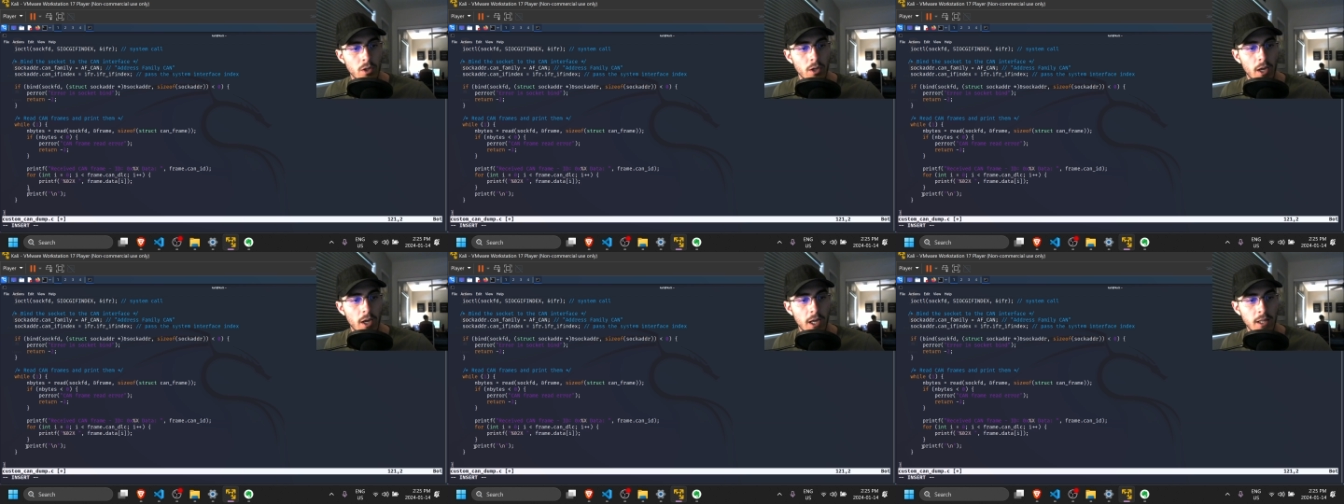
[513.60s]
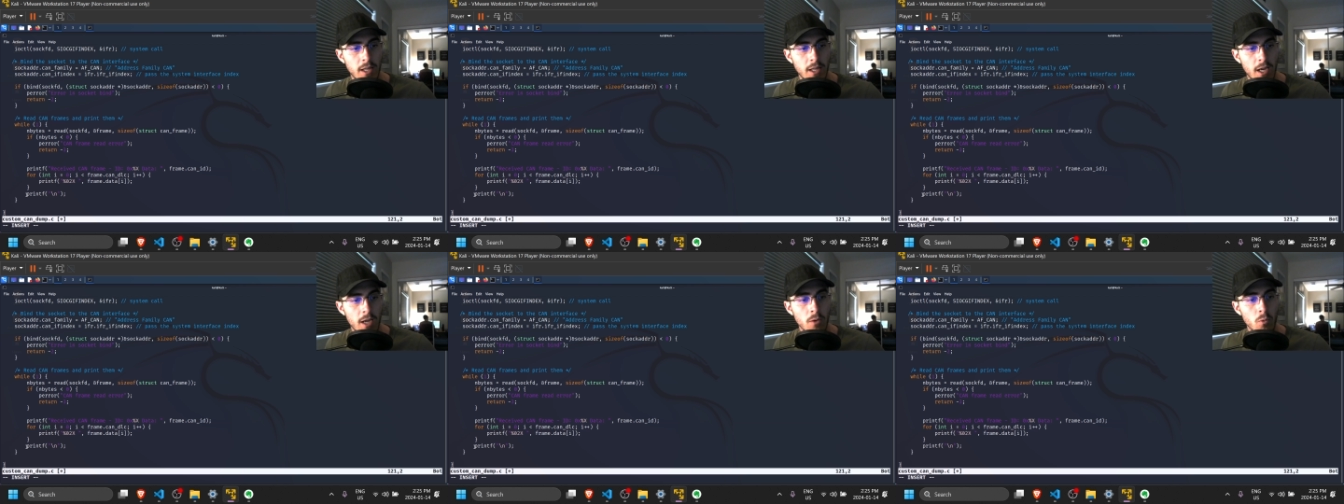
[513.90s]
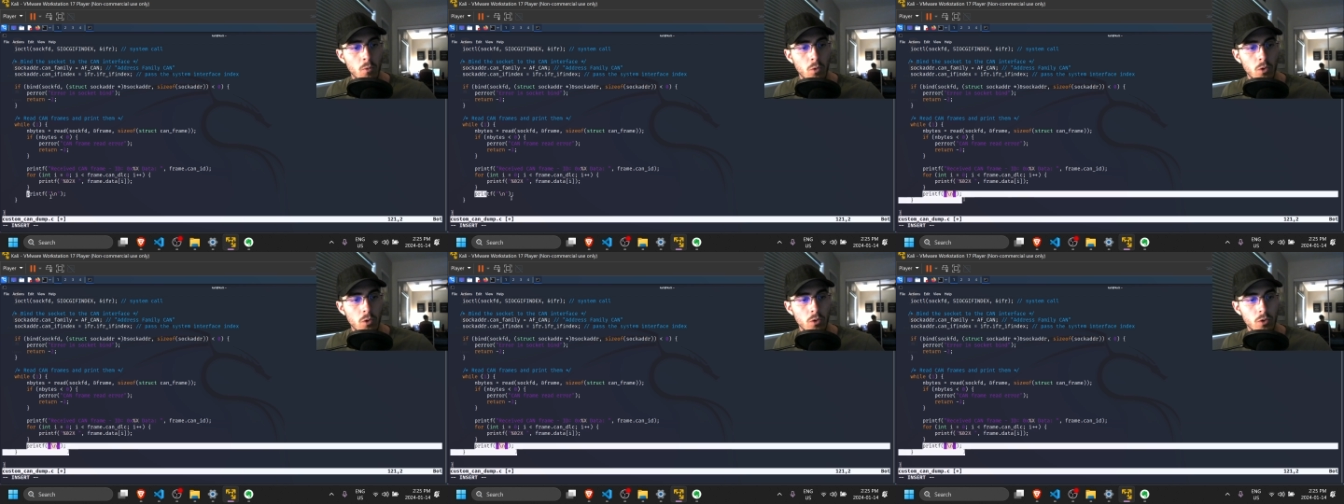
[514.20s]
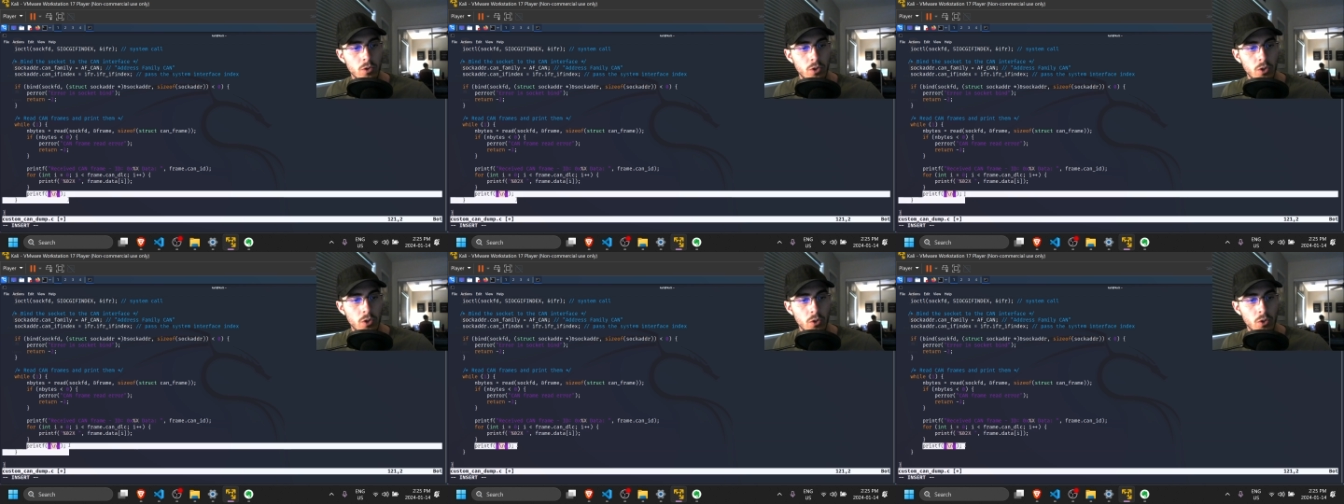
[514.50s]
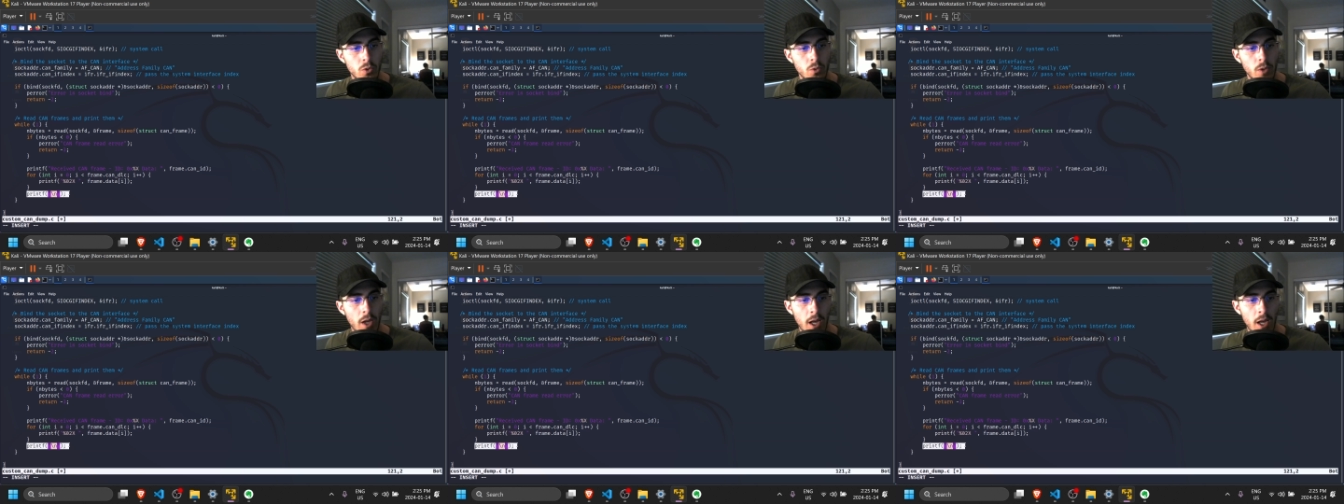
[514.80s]
And then we'll
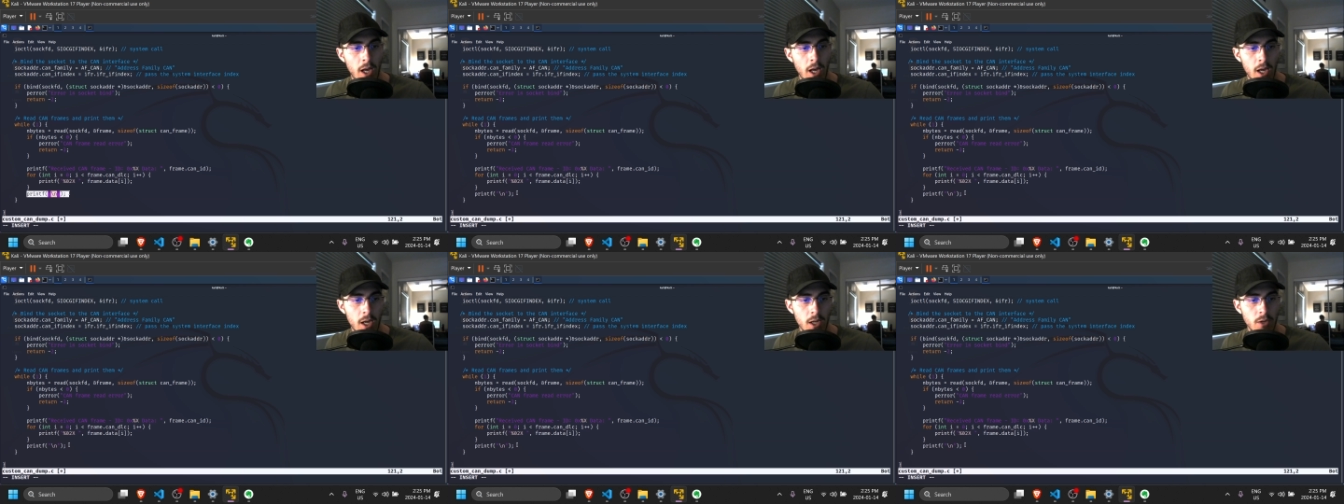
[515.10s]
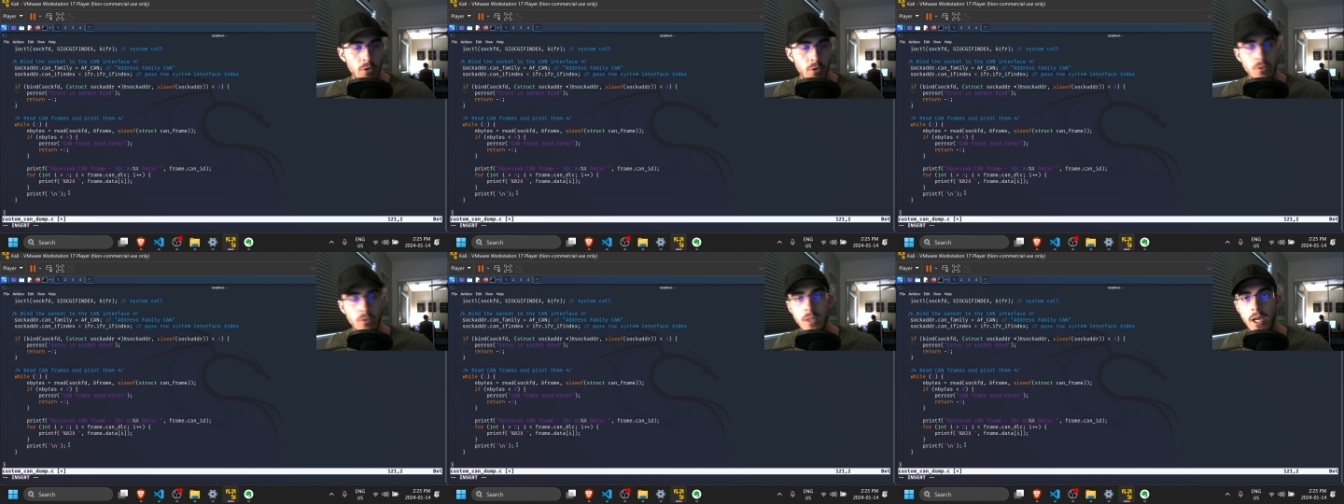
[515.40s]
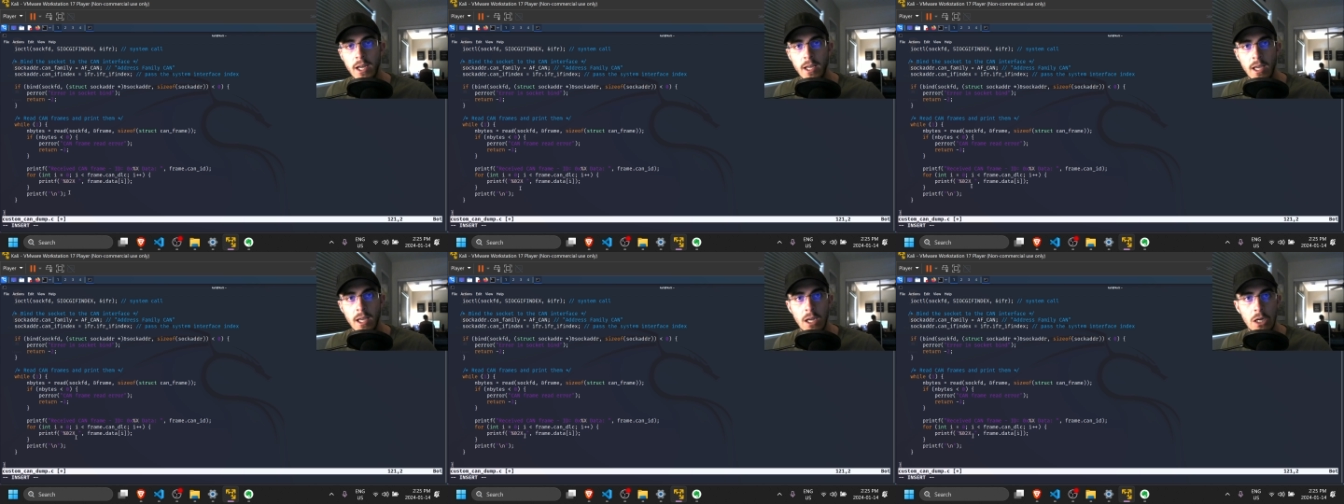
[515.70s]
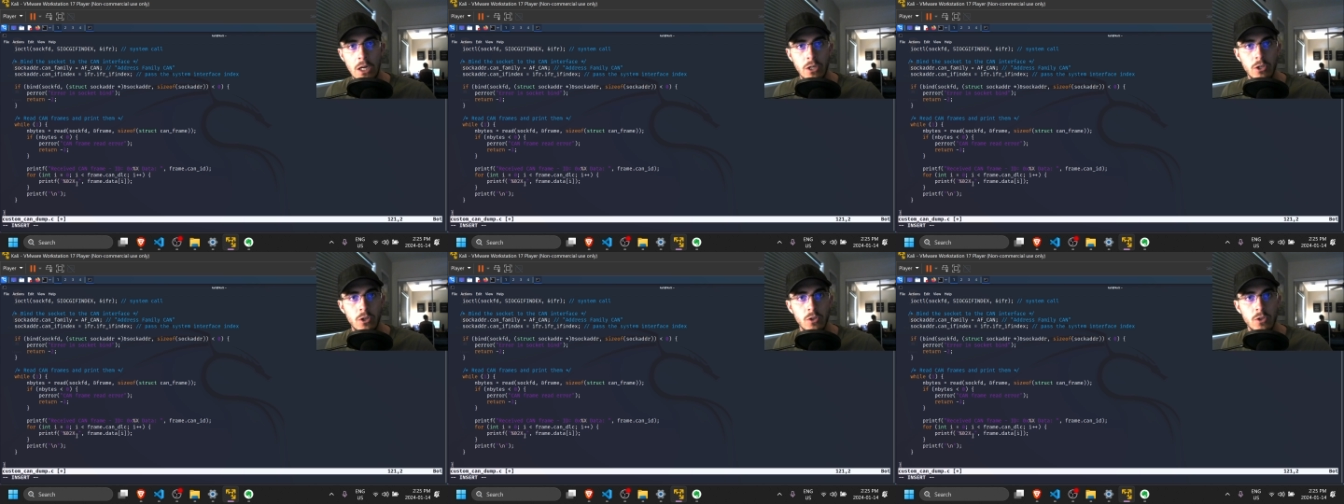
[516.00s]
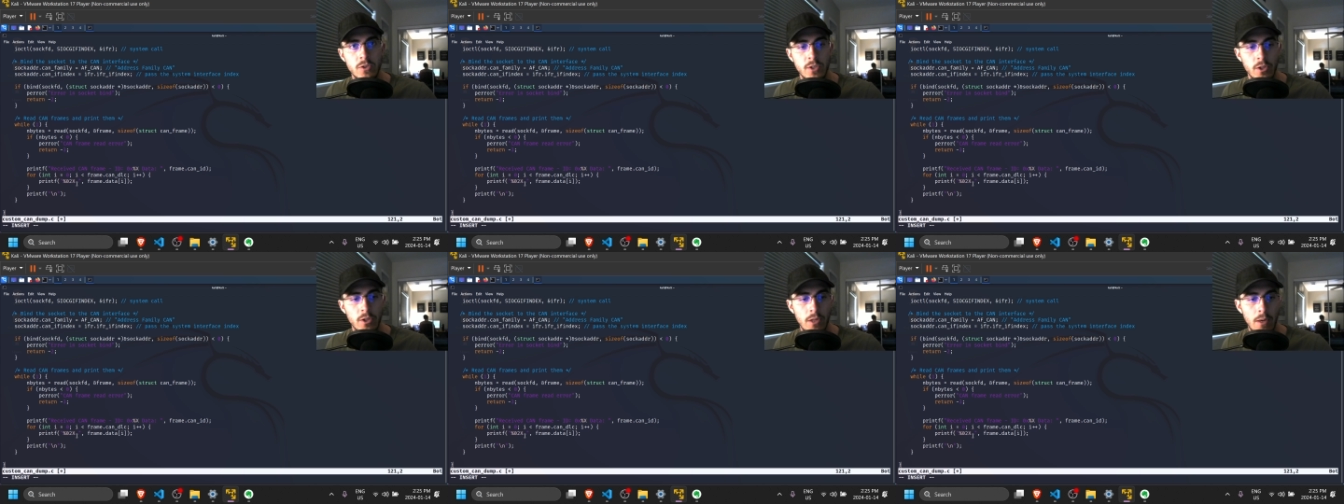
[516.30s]
do a new line character
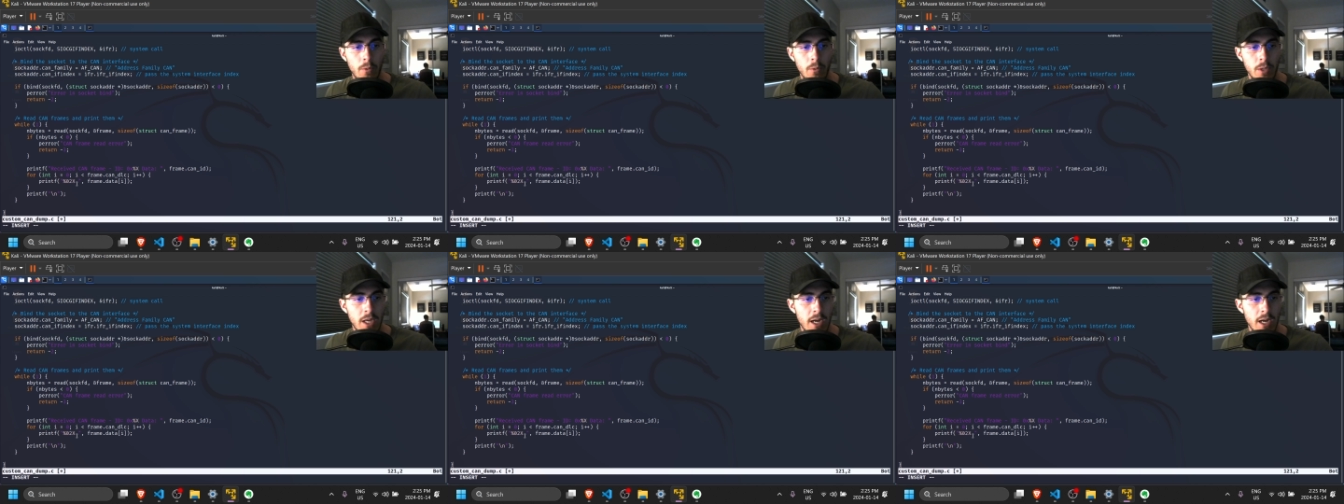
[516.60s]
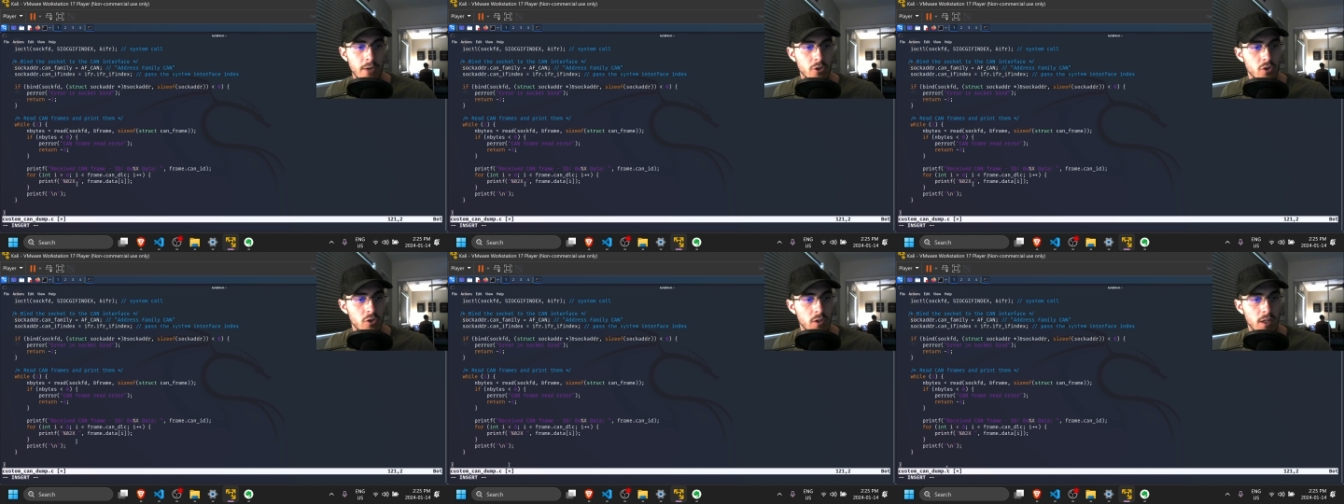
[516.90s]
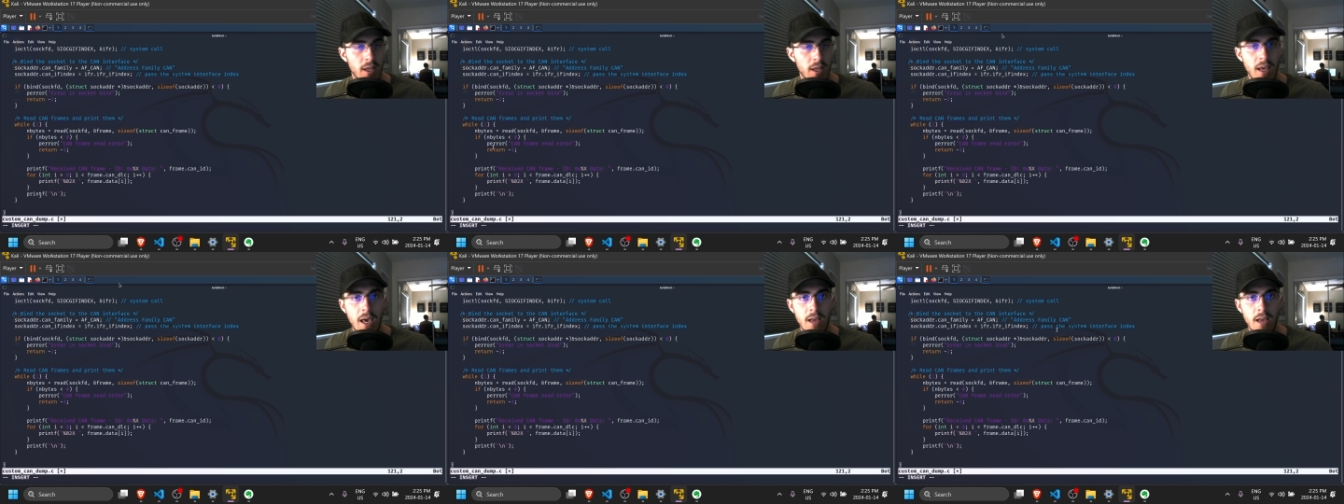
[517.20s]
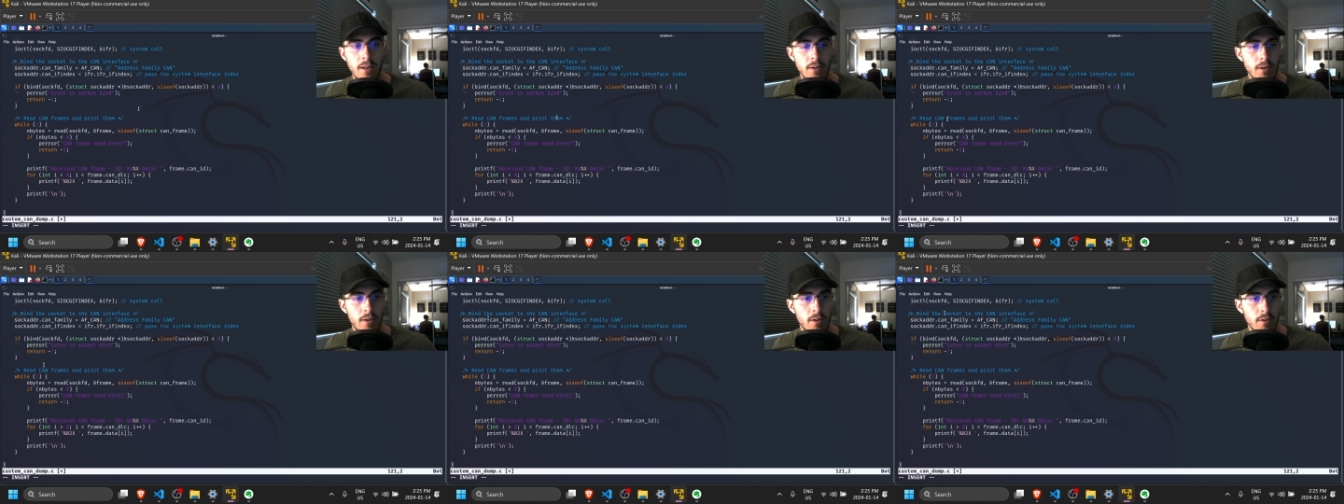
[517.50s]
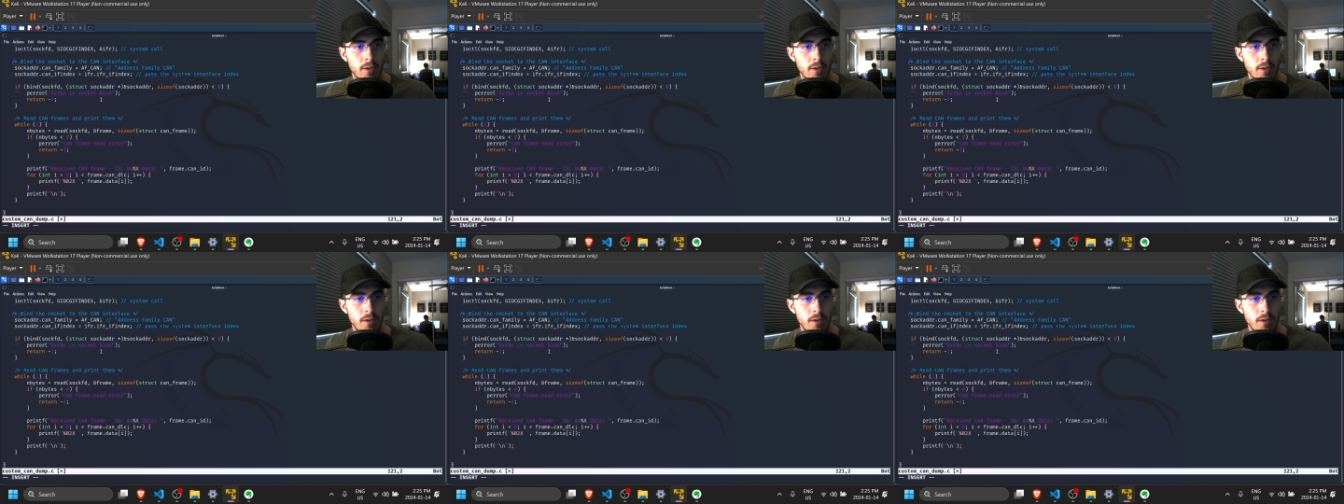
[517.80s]
so that we actually get